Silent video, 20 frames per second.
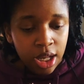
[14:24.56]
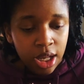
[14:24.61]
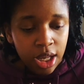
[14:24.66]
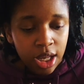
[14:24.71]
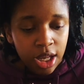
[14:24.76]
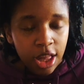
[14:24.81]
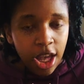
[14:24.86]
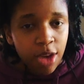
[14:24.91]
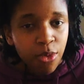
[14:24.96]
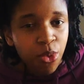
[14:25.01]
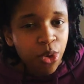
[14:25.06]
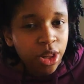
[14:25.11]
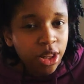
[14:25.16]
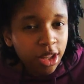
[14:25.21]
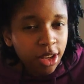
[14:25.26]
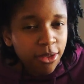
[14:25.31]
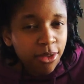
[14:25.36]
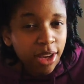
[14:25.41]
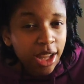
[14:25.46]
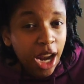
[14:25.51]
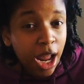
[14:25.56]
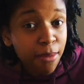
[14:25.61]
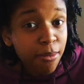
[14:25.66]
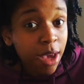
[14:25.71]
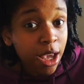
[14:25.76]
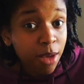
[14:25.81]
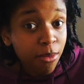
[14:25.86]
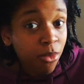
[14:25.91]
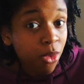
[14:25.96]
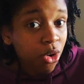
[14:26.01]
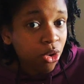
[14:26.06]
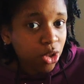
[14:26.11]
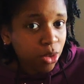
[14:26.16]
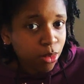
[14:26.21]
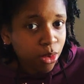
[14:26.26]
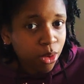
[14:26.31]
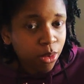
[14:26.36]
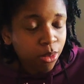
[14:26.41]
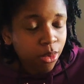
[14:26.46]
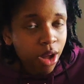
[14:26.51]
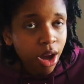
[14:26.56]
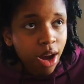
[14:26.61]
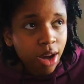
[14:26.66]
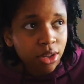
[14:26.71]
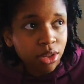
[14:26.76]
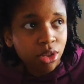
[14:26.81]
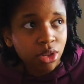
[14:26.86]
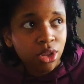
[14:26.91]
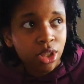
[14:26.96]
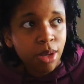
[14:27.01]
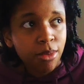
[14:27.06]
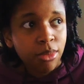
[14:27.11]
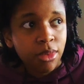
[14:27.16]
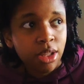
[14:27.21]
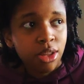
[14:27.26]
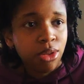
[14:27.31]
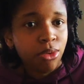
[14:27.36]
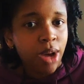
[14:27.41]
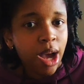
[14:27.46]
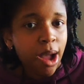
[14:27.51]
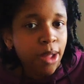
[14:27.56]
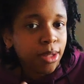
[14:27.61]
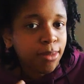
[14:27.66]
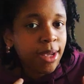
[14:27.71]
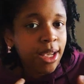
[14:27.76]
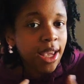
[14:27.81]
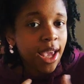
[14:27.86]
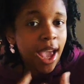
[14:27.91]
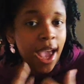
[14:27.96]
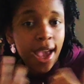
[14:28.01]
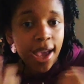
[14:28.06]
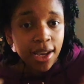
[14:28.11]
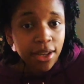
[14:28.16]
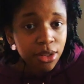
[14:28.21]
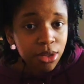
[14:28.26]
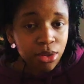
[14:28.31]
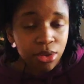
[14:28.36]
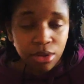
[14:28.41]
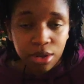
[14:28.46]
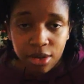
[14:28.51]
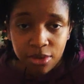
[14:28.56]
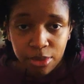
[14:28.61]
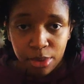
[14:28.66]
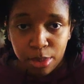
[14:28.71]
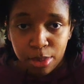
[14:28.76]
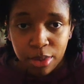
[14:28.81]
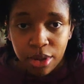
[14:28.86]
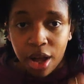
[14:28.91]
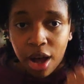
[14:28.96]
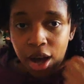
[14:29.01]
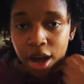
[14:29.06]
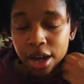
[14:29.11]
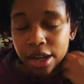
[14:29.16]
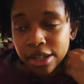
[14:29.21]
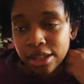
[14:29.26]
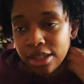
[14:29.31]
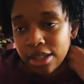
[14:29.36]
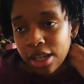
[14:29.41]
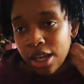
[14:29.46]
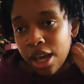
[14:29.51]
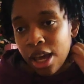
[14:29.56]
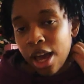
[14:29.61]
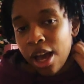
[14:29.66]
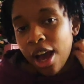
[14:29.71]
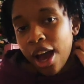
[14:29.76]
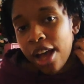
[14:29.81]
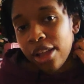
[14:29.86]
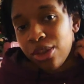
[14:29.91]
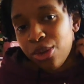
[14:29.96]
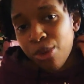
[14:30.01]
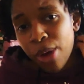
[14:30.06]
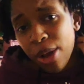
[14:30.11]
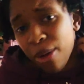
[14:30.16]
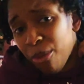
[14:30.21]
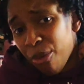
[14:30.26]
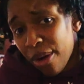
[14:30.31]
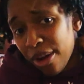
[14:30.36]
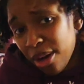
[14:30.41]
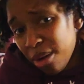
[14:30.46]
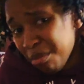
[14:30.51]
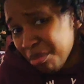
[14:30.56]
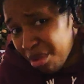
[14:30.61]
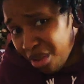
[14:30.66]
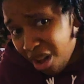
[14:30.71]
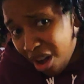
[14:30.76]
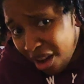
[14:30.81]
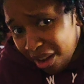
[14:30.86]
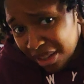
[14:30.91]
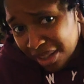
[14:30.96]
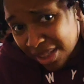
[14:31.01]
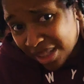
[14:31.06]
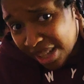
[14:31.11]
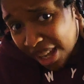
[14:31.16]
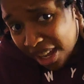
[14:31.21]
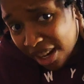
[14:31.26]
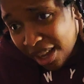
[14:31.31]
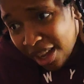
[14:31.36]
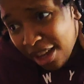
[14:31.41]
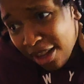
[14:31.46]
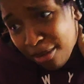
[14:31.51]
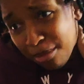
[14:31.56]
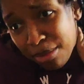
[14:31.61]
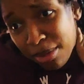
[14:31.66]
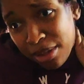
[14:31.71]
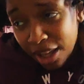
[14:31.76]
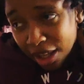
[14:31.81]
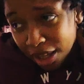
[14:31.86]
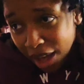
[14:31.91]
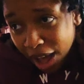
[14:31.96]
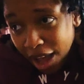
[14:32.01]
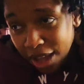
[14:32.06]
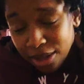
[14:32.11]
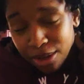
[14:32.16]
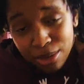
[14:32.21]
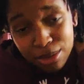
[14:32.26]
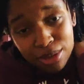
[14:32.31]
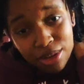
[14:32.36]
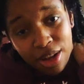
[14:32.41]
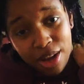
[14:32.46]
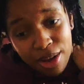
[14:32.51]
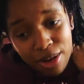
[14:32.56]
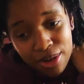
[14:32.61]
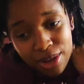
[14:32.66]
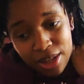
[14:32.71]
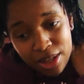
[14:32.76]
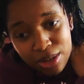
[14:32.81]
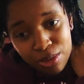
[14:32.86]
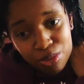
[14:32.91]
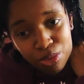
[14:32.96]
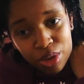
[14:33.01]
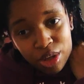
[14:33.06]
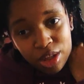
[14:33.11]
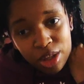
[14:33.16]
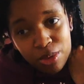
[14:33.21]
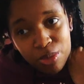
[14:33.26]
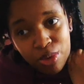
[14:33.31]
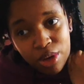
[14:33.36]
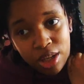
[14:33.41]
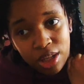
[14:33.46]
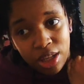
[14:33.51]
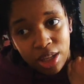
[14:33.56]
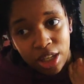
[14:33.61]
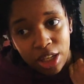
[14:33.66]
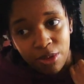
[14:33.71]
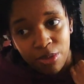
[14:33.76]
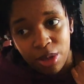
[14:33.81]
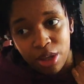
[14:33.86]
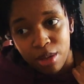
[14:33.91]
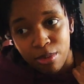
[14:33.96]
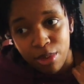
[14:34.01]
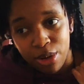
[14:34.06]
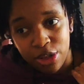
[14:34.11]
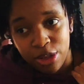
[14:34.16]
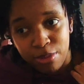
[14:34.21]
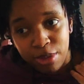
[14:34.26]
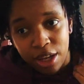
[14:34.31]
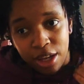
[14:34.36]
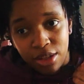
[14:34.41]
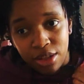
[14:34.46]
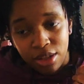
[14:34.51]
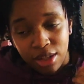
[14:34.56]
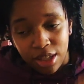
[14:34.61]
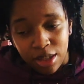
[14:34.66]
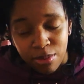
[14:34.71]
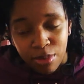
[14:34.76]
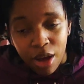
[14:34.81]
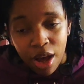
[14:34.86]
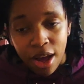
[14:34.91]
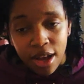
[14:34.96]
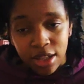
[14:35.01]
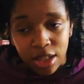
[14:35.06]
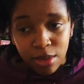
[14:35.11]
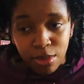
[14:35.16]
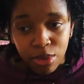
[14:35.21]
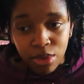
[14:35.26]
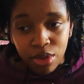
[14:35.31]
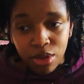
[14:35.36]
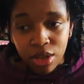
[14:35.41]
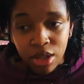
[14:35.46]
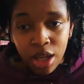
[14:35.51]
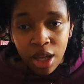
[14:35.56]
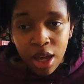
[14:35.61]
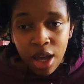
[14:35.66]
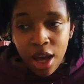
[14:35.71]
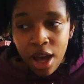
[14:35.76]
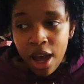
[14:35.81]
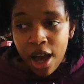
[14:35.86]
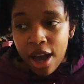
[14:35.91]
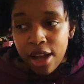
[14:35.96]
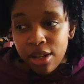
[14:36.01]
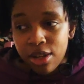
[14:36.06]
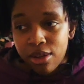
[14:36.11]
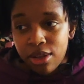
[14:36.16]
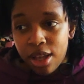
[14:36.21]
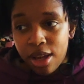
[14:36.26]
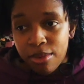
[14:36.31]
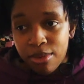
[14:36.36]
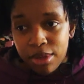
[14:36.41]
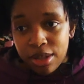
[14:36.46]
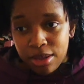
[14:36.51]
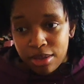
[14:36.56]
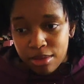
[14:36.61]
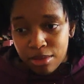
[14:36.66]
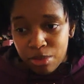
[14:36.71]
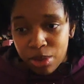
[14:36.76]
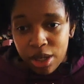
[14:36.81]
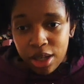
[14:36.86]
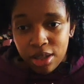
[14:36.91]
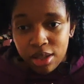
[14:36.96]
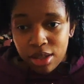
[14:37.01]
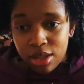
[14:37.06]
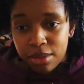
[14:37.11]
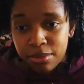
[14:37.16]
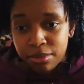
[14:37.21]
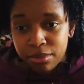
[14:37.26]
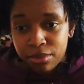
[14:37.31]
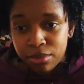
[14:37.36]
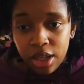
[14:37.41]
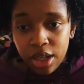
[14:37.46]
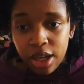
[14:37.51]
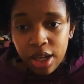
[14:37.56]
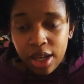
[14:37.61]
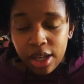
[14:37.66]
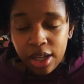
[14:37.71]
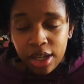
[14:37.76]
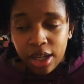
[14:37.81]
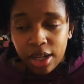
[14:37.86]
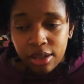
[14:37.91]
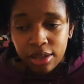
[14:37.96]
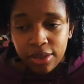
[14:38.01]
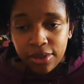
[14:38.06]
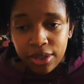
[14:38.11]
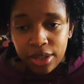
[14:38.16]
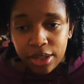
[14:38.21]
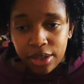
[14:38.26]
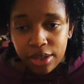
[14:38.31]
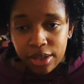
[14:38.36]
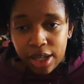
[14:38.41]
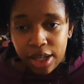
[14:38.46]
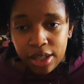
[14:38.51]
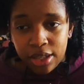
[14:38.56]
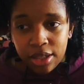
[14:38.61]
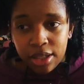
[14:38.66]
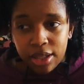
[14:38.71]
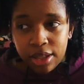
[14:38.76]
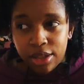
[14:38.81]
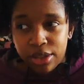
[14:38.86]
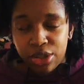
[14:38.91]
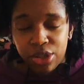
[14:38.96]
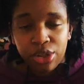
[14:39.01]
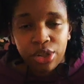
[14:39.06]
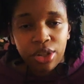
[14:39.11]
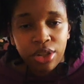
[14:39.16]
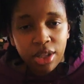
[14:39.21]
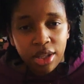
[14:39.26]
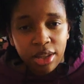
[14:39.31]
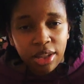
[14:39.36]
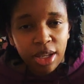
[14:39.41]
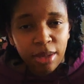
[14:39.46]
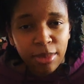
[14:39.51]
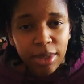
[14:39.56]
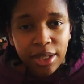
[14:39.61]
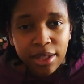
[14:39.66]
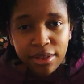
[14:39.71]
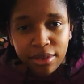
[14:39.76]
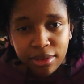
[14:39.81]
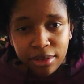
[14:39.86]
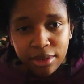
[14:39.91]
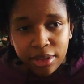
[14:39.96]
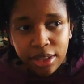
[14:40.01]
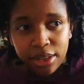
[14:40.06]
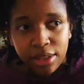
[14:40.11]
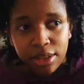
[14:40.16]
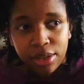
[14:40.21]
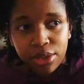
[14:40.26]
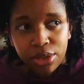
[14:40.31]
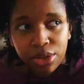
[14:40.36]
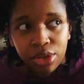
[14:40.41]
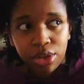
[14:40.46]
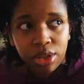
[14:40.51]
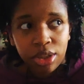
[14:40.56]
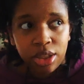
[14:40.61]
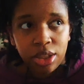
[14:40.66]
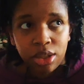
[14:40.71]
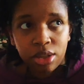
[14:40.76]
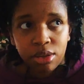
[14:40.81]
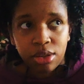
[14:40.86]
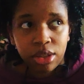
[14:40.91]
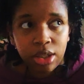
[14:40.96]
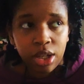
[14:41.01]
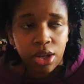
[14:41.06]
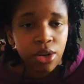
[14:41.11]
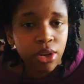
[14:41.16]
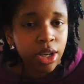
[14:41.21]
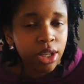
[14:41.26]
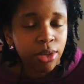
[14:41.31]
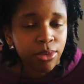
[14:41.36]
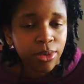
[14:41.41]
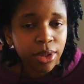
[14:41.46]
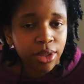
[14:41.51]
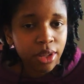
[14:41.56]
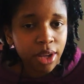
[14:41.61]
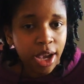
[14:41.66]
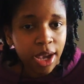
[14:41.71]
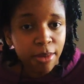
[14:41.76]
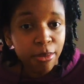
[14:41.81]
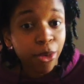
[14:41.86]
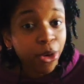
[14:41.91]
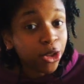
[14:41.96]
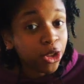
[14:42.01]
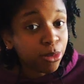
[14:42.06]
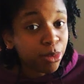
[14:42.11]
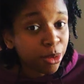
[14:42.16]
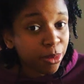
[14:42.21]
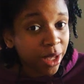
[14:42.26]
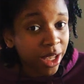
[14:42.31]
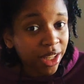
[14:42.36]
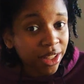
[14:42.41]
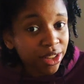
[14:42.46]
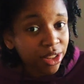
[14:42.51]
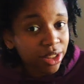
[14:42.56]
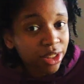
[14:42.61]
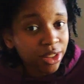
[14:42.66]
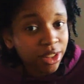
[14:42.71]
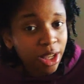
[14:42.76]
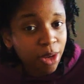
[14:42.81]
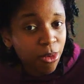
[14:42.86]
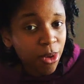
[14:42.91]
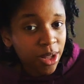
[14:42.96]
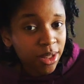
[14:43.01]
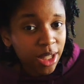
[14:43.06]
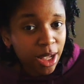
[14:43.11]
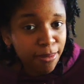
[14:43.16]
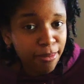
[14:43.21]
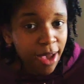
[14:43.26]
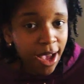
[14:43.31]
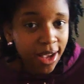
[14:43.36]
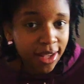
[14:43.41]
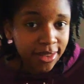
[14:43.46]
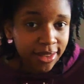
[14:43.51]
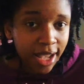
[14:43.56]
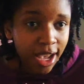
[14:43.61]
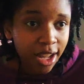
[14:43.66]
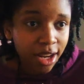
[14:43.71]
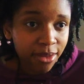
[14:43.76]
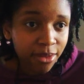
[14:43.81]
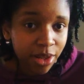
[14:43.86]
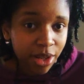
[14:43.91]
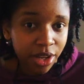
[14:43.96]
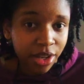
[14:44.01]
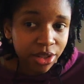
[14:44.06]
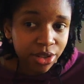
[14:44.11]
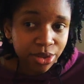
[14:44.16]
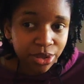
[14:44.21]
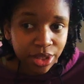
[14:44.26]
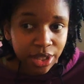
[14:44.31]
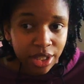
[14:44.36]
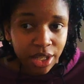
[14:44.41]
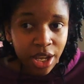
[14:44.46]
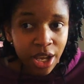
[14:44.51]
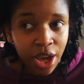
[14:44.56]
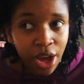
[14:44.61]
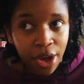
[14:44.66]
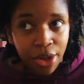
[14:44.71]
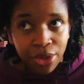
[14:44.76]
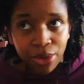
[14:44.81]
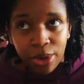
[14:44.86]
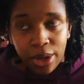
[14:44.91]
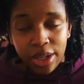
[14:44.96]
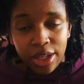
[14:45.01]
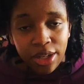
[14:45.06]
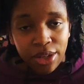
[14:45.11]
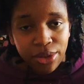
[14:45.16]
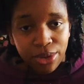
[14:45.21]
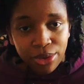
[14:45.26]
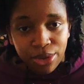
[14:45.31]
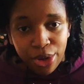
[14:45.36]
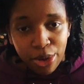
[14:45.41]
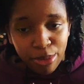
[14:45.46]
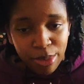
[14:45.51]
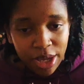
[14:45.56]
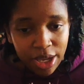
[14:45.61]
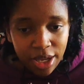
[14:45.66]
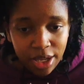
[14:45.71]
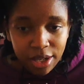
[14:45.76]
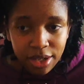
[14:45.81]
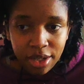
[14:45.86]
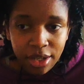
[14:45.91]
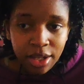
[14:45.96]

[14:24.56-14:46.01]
can I make multiple blogs or something? Do I have to pay extra for blogs? Do I want a blog setup? I don't know. It's really what can give me the most pages as possible. I know that with Wix, I don't even know, like there's still a limit essentially. So it's like, okay, well, do I have multiple pages? Like once I max out of 100, do I get a new domain?